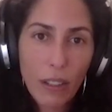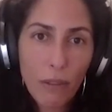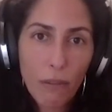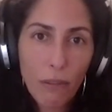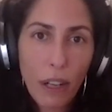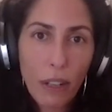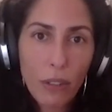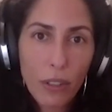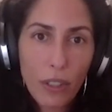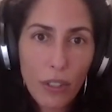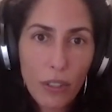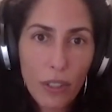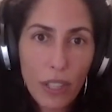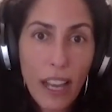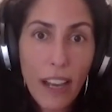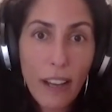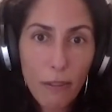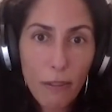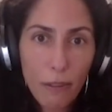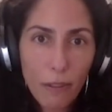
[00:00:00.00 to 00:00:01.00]
founders
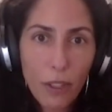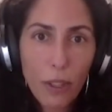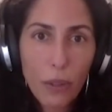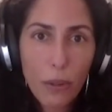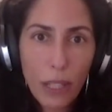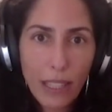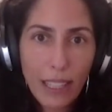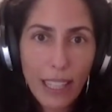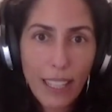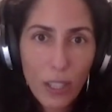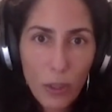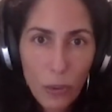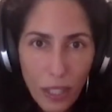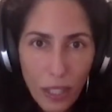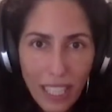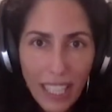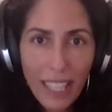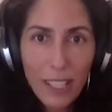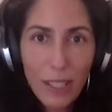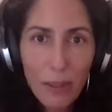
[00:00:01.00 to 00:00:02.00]
have, you know, and that's
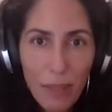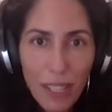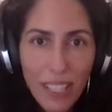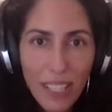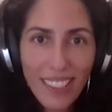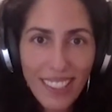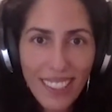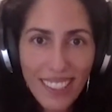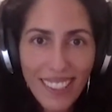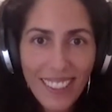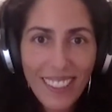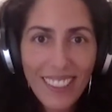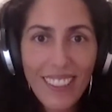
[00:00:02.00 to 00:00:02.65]
what gets me to.